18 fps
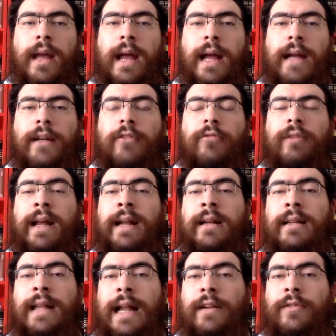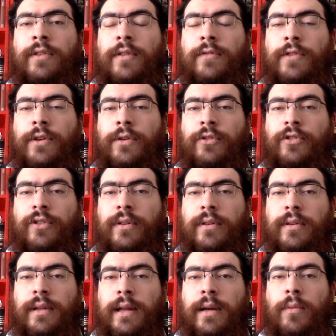And it created a lot of confusion,
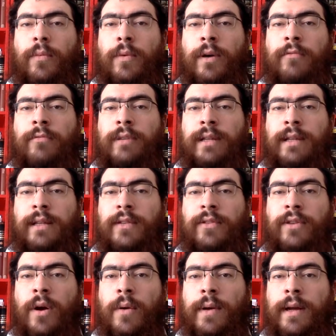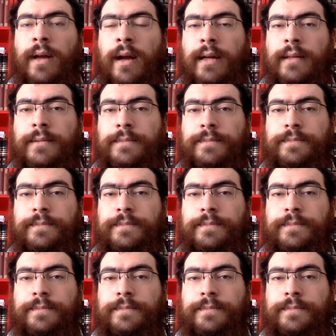like what really is going on.